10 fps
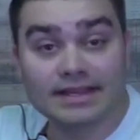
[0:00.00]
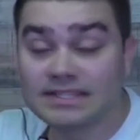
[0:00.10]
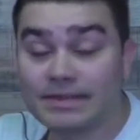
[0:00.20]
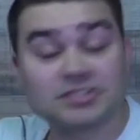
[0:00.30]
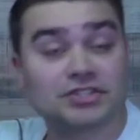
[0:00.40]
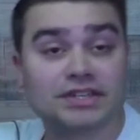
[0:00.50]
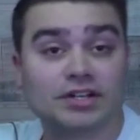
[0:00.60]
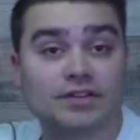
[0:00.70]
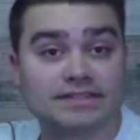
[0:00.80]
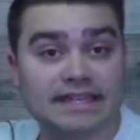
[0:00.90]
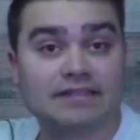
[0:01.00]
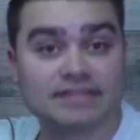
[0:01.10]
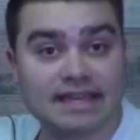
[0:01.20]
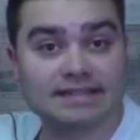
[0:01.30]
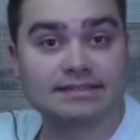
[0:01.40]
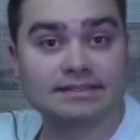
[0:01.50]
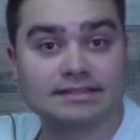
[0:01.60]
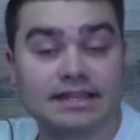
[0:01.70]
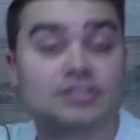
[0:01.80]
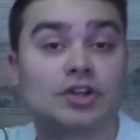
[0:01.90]
especially here in the state of Texas,
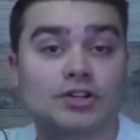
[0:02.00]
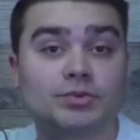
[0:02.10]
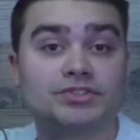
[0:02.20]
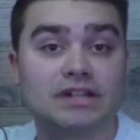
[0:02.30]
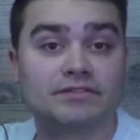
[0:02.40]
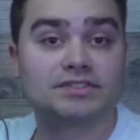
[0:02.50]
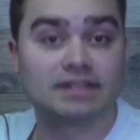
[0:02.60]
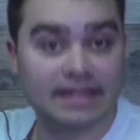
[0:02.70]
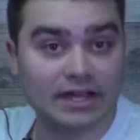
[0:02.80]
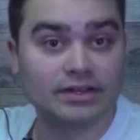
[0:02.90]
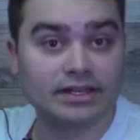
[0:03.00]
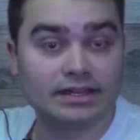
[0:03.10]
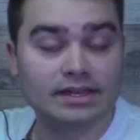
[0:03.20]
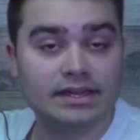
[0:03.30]
it starts with Jefferson County.